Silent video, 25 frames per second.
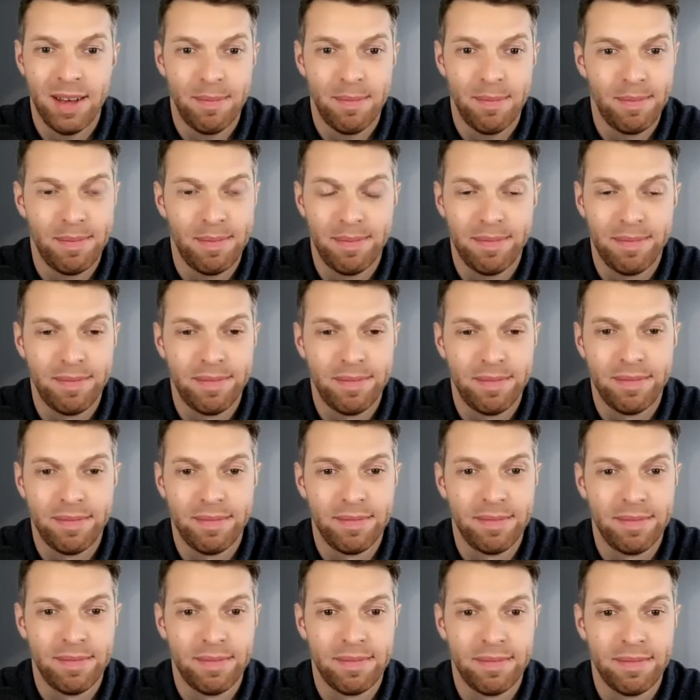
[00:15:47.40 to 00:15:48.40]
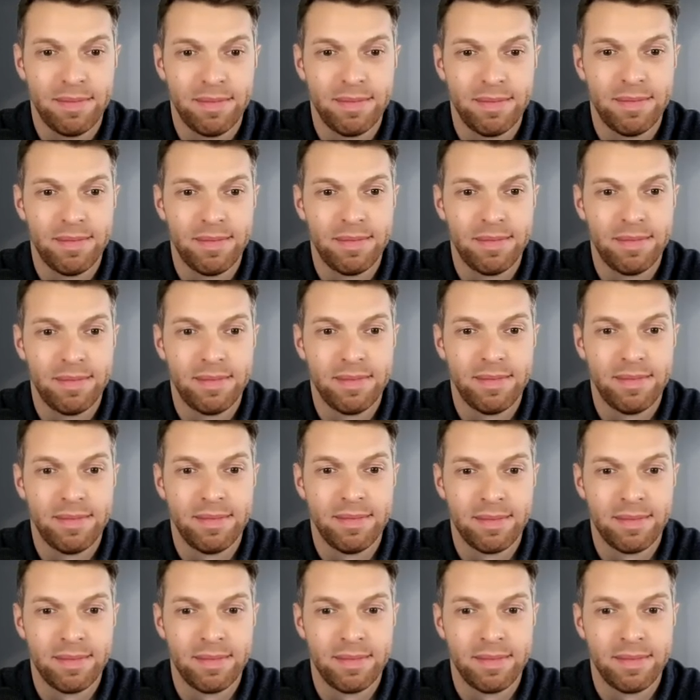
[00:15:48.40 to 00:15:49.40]

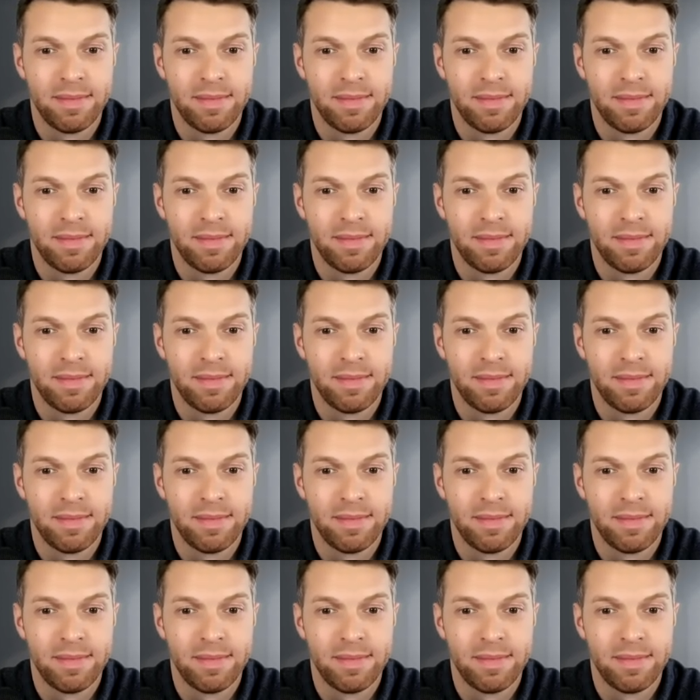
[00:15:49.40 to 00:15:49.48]
No words are spoken by the person on screen.